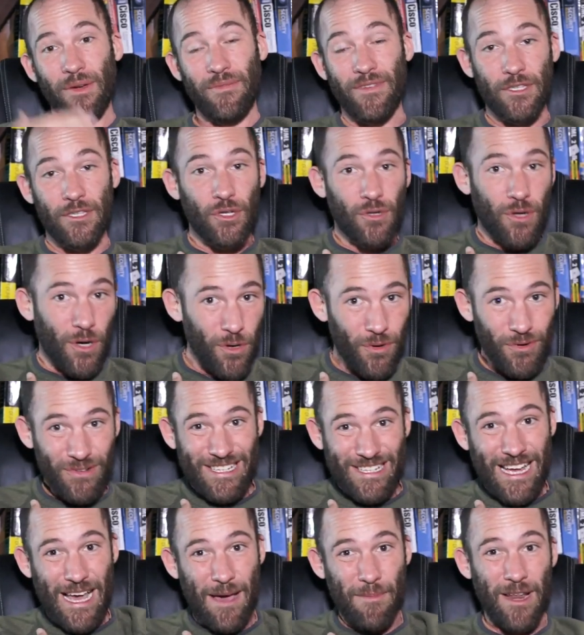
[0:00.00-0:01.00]
if it's your
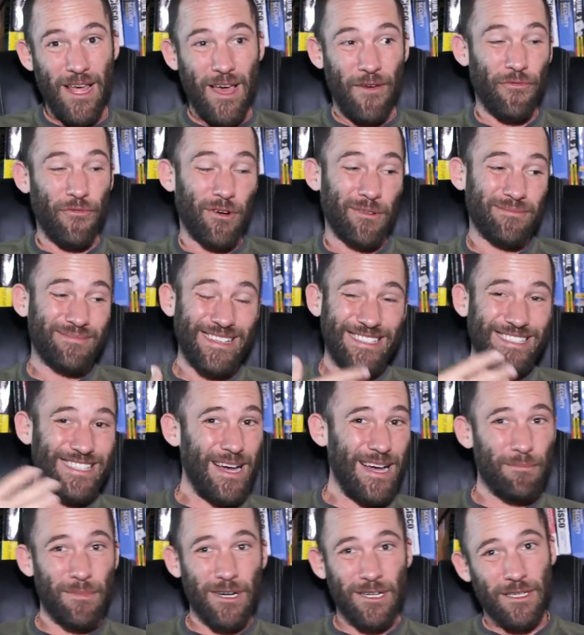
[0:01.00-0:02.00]
own time and effort, it's
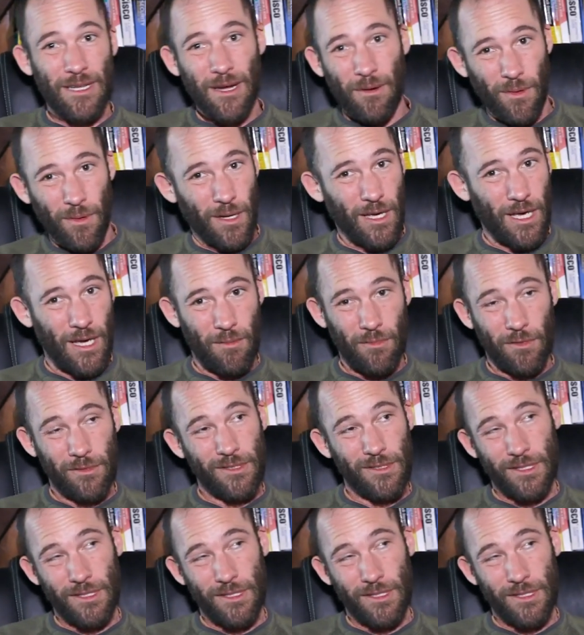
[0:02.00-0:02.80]
not much network cable.